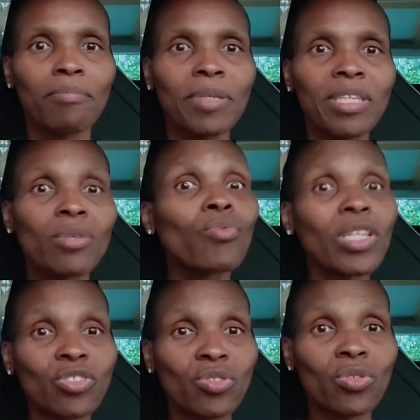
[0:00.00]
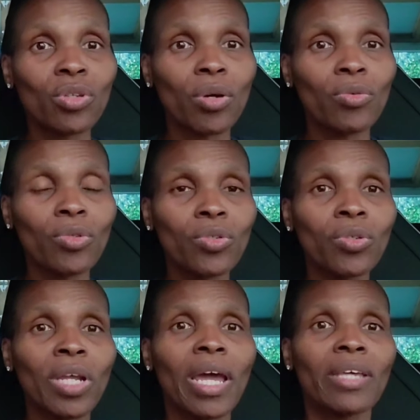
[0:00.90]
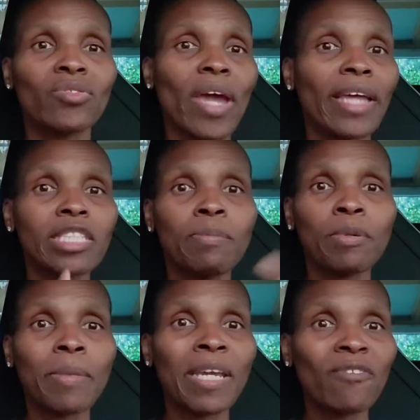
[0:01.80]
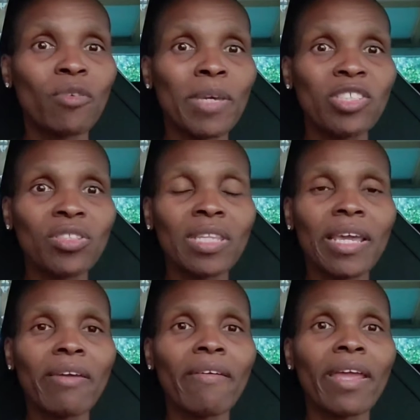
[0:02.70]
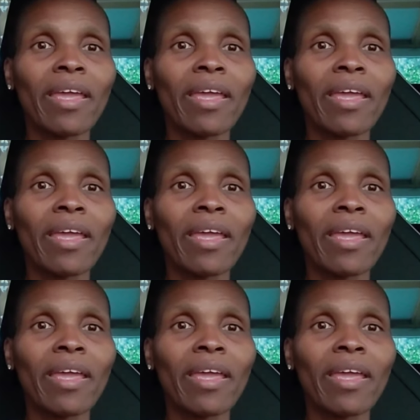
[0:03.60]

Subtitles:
be the registered owner. So I had to put my information there.